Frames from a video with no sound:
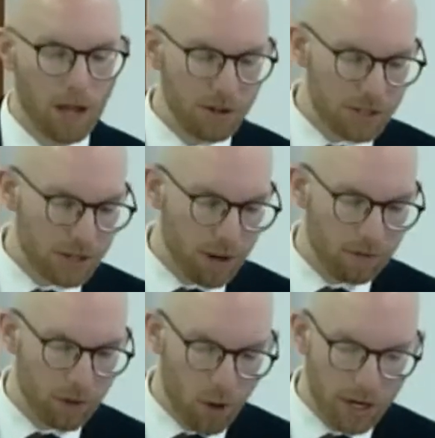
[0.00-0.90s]
Others,
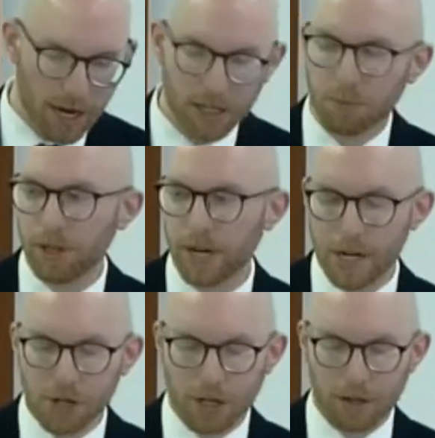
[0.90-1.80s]
however, want an
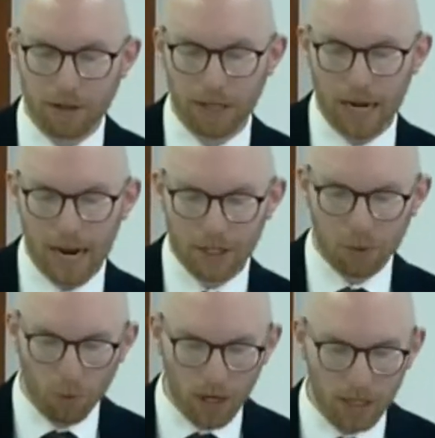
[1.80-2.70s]
explanation. They
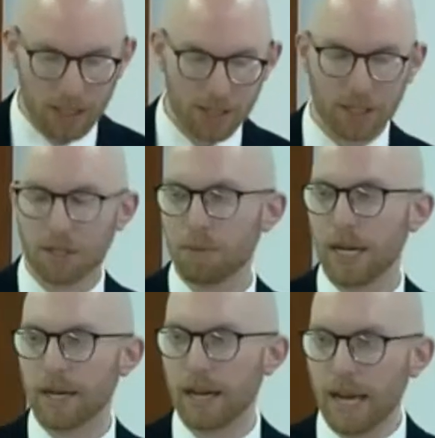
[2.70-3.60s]
ask, What does this
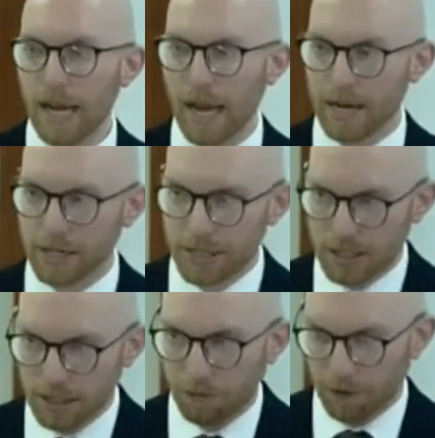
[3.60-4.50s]
mean? And it's
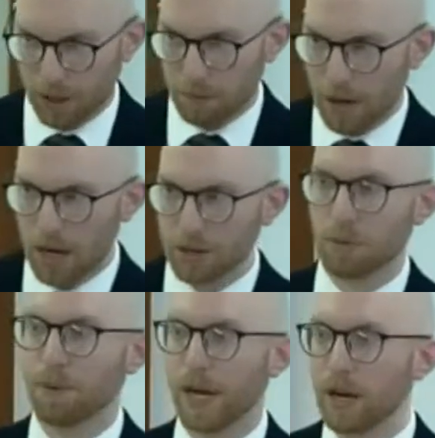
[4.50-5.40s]
as if the
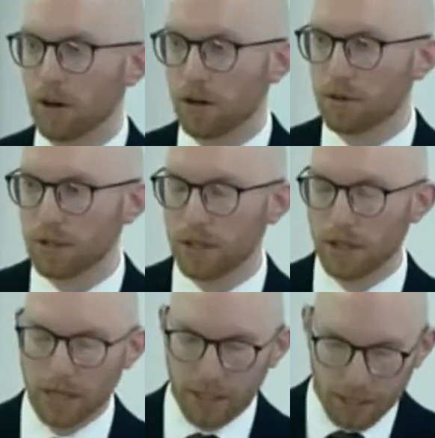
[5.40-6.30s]
Apostle Peter
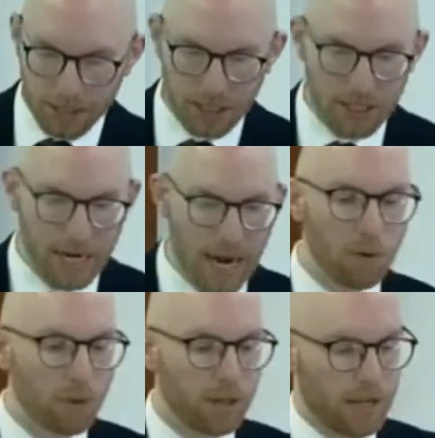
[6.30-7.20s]
sits
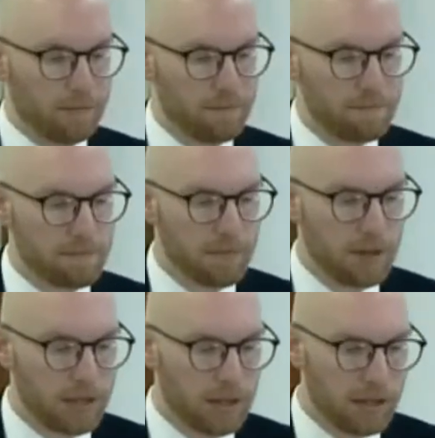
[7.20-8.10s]
down with them
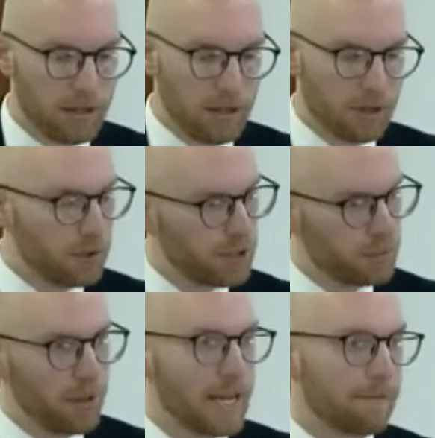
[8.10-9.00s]
to
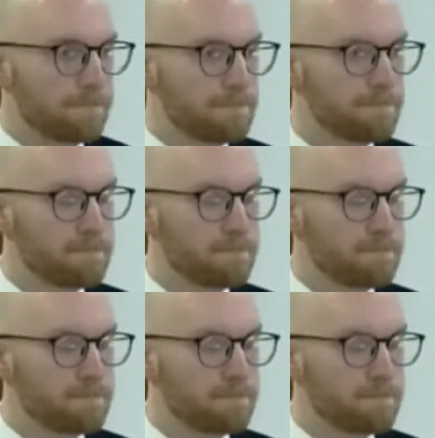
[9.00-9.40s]
explain,